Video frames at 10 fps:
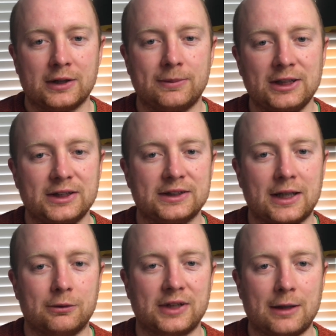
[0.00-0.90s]
especially as
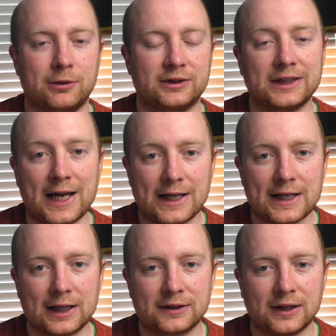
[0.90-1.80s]
I was able to gain
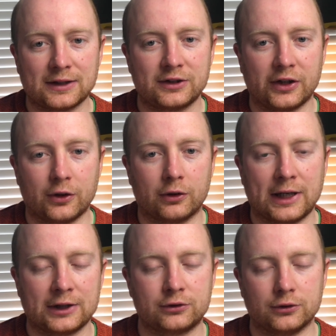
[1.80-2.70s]
access to the
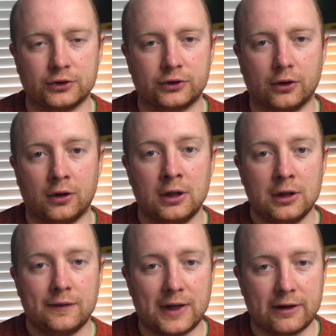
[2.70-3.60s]
orchestral score
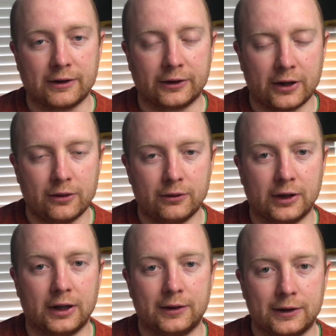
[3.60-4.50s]
via
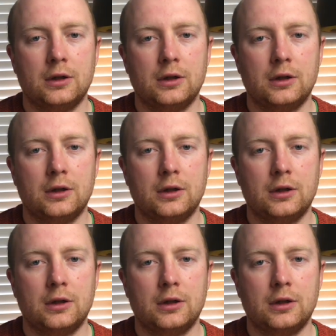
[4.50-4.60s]
encoder.